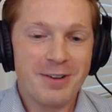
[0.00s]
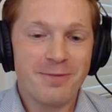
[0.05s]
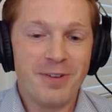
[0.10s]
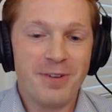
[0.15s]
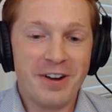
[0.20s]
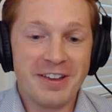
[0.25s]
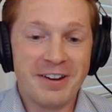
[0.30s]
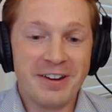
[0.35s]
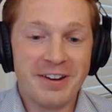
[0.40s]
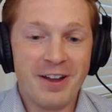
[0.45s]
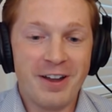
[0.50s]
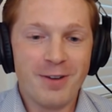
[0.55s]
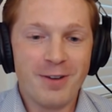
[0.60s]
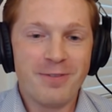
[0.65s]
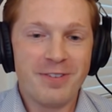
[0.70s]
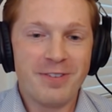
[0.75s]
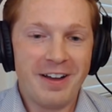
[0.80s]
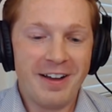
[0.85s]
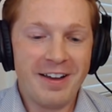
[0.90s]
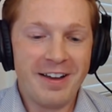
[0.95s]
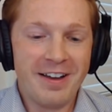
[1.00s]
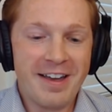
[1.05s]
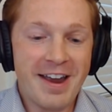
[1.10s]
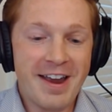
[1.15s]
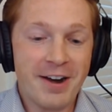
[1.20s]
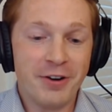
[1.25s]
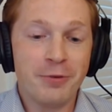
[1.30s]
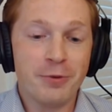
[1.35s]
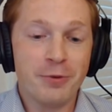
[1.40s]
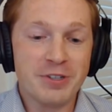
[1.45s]
funny enough, uh,
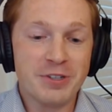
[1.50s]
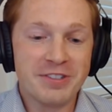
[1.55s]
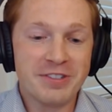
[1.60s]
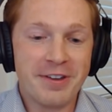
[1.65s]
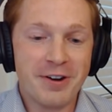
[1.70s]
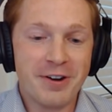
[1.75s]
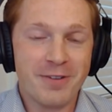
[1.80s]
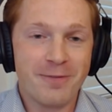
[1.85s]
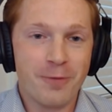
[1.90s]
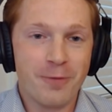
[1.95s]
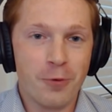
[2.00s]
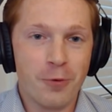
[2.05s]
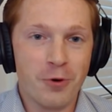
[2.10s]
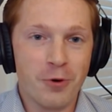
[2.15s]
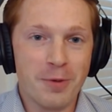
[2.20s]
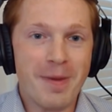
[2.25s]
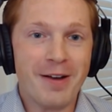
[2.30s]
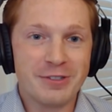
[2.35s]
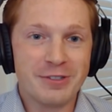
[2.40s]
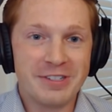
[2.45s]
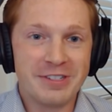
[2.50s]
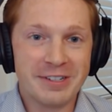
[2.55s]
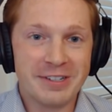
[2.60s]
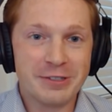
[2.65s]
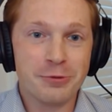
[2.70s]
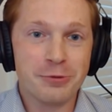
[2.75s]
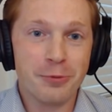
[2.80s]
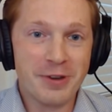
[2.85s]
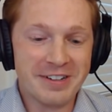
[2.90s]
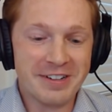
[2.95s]
Erin was there for about
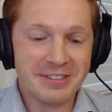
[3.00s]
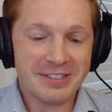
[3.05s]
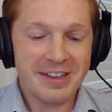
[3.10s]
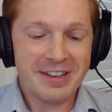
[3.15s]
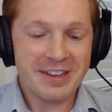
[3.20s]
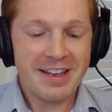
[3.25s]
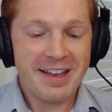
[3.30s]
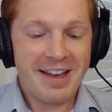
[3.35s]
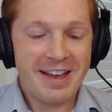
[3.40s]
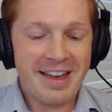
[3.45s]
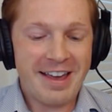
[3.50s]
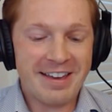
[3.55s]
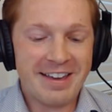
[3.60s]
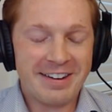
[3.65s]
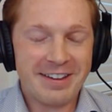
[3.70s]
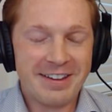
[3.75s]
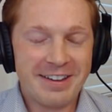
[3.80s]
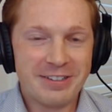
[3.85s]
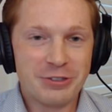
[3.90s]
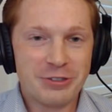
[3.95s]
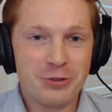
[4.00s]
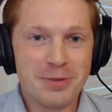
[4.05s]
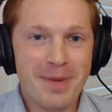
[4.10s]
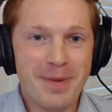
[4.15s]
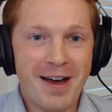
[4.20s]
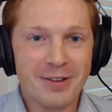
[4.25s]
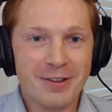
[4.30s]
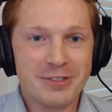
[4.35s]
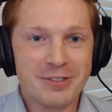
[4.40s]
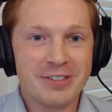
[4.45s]
six weeks and she was
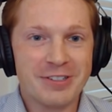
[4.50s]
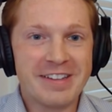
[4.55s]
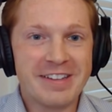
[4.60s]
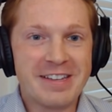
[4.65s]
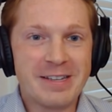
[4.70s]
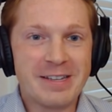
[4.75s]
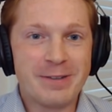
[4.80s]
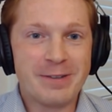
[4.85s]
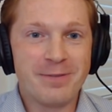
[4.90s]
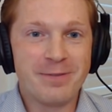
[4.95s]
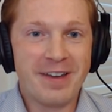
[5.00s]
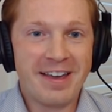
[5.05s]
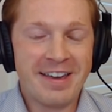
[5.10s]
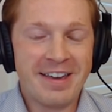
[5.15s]
about to leave.